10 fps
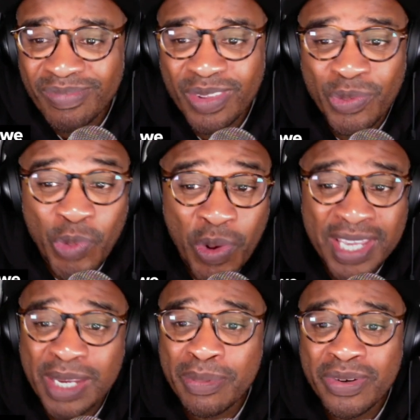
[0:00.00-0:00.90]
Roy
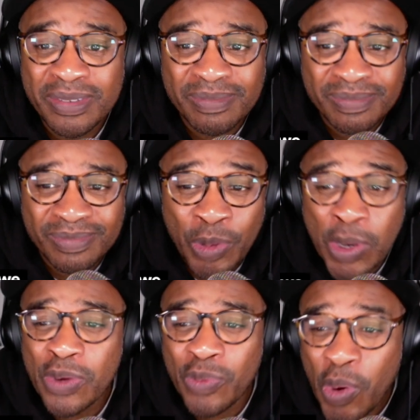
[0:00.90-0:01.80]
Hibbert.
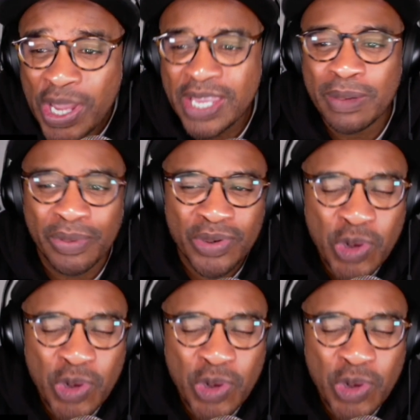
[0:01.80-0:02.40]
Roy Hibbert.